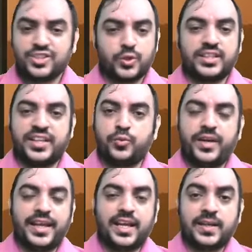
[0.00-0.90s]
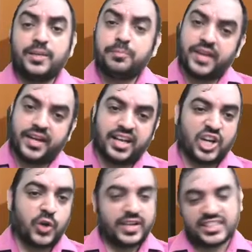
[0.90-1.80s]
so nothing to be taken in P&L
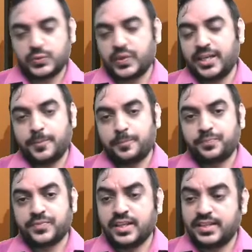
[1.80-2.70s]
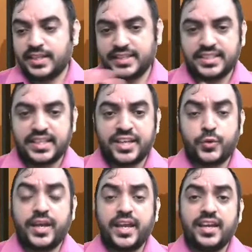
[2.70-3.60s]
account as well. That is
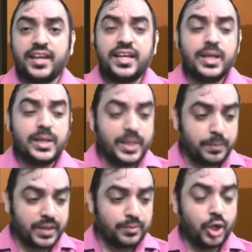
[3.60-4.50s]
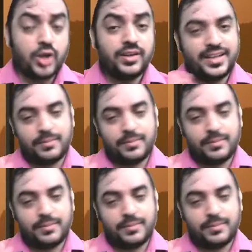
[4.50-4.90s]
scenario A, repayable on